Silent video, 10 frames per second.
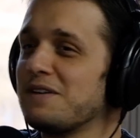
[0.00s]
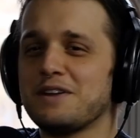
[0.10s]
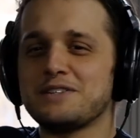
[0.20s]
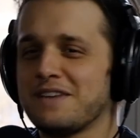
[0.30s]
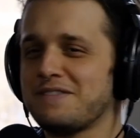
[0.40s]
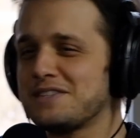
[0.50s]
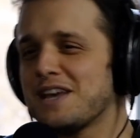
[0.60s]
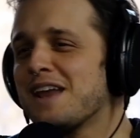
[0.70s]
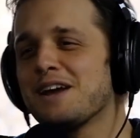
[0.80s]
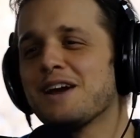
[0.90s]

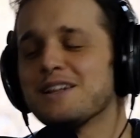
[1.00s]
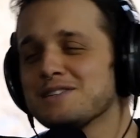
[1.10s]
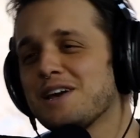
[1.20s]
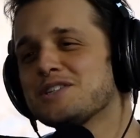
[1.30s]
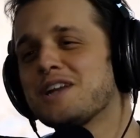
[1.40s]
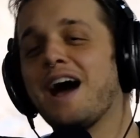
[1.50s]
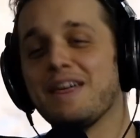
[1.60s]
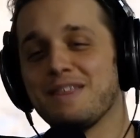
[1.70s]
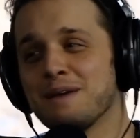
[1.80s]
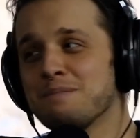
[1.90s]
it's any consolation,
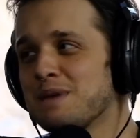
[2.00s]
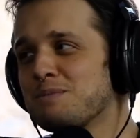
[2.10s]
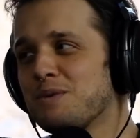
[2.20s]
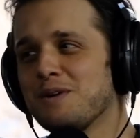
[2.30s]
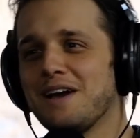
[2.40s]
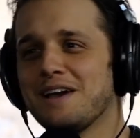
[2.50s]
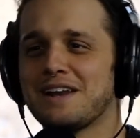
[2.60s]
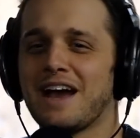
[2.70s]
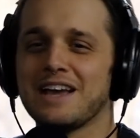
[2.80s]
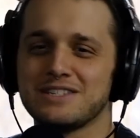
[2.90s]
I think people will
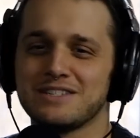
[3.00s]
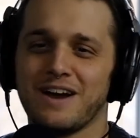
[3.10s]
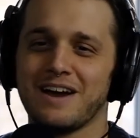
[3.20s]
like it. I saw